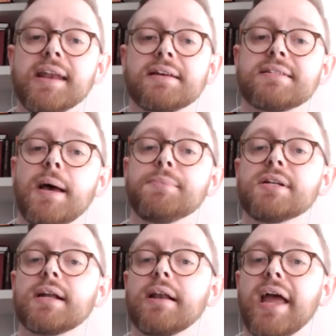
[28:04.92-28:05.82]
had
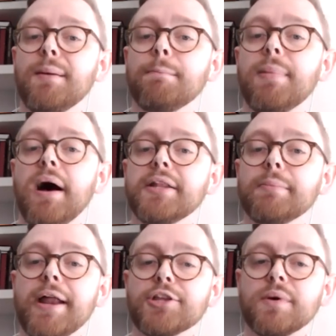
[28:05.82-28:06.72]
accepted a claim by the
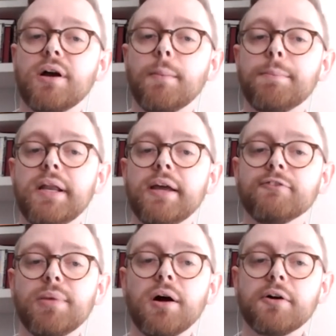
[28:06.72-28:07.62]
management company of
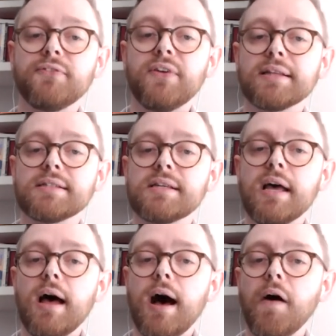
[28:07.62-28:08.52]
the block of flats
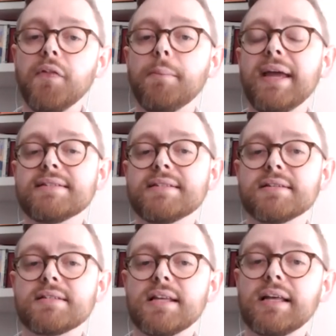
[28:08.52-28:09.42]
on the
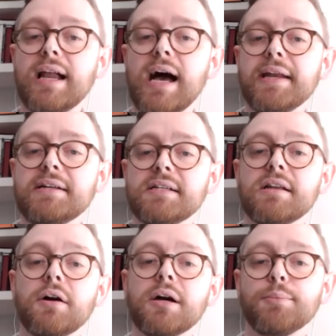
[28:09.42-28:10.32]
basis that the cladding did
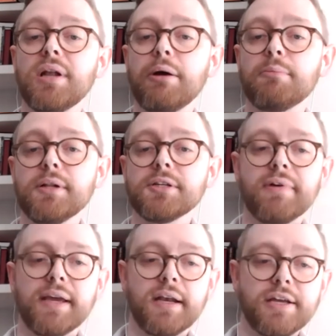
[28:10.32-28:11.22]
not comply with building
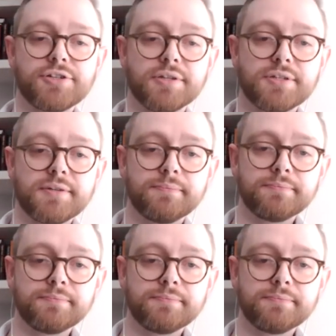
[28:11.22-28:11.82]
regulations.